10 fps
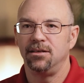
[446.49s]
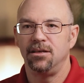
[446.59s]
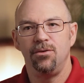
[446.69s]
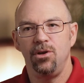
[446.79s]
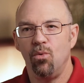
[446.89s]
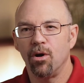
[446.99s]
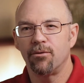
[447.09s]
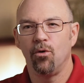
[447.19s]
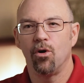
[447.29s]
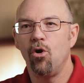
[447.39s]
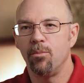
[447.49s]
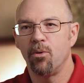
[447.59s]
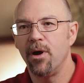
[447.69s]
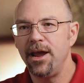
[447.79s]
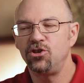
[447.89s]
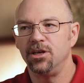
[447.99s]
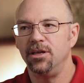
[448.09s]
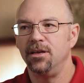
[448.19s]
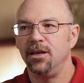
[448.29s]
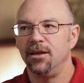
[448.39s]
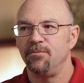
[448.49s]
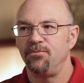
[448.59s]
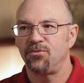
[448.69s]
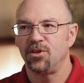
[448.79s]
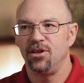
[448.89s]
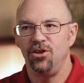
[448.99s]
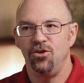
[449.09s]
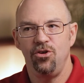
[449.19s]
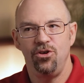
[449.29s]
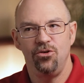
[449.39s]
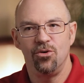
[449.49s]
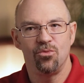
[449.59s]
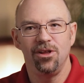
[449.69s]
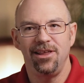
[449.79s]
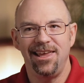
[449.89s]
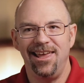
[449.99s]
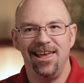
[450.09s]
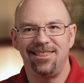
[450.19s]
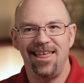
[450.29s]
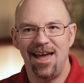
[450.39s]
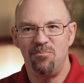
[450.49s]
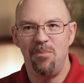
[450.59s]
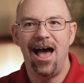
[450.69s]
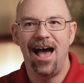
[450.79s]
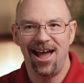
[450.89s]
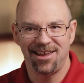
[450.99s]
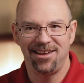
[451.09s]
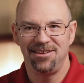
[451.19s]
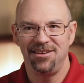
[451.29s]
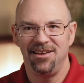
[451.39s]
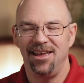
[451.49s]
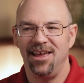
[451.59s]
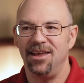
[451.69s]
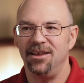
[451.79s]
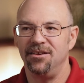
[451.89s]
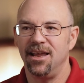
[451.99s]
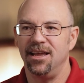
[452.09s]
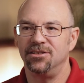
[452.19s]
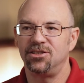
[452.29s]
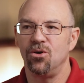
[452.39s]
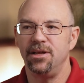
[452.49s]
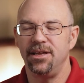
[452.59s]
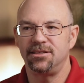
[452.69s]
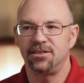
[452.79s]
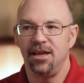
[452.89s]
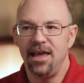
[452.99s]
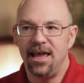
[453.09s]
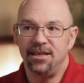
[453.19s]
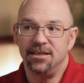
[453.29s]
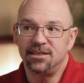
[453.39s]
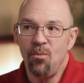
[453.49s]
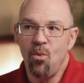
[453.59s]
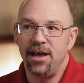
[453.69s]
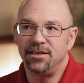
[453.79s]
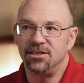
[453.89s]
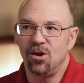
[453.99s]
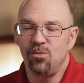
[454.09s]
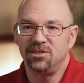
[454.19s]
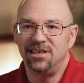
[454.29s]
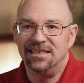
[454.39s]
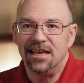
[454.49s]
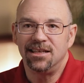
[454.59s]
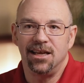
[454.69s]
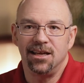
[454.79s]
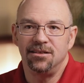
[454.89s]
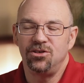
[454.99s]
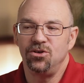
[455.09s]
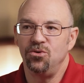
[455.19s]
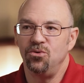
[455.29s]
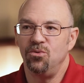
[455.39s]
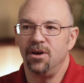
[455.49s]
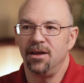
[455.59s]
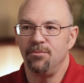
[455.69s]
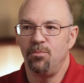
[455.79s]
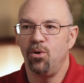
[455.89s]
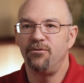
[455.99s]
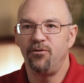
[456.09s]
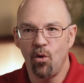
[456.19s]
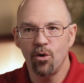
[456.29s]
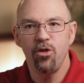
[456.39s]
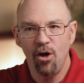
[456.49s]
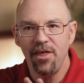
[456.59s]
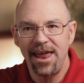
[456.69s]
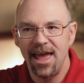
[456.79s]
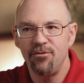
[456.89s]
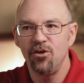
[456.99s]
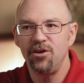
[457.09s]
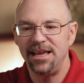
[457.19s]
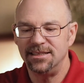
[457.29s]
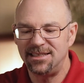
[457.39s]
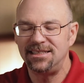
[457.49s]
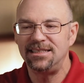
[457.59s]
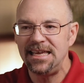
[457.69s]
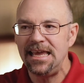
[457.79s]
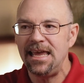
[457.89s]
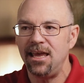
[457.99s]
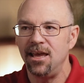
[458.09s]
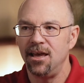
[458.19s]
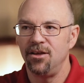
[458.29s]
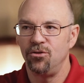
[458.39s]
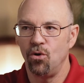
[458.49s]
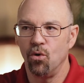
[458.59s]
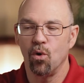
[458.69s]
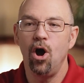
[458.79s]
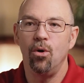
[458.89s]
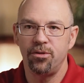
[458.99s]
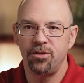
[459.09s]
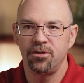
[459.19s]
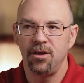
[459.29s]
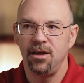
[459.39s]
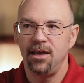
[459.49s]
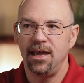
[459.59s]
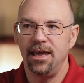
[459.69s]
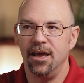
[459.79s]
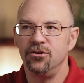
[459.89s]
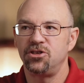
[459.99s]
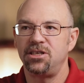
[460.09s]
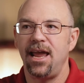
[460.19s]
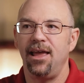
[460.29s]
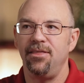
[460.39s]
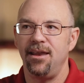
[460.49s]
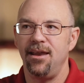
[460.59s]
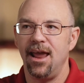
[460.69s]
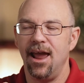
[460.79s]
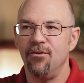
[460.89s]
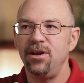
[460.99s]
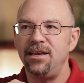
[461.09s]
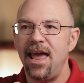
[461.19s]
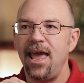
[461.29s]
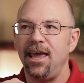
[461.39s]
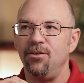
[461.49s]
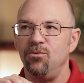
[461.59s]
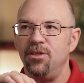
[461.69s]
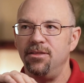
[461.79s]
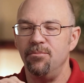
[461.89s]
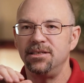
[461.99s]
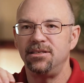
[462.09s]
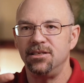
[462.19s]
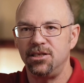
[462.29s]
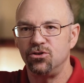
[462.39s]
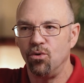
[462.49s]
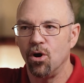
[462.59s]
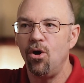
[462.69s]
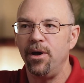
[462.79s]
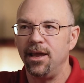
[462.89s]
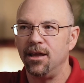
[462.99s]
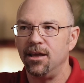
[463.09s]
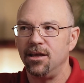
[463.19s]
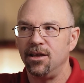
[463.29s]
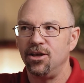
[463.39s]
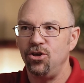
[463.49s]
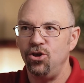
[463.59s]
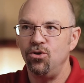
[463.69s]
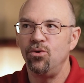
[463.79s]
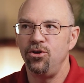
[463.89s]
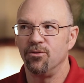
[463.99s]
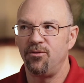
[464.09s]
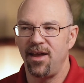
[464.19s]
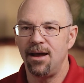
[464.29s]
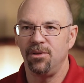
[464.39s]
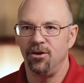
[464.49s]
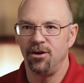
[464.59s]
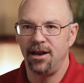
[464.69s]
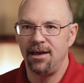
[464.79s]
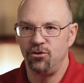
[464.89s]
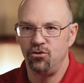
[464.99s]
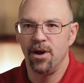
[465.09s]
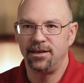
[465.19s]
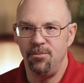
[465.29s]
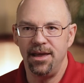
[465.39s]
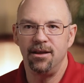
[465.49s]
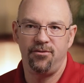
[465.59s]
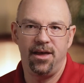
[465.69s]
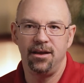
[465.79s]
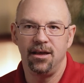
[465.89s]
When you work for a corporation, you don't really get that back. And so it's, in some ways, it's almost addicting to put forth all that effort and see the growth and understand that every day that the business is growing, you and your family are going to have a direct benefit.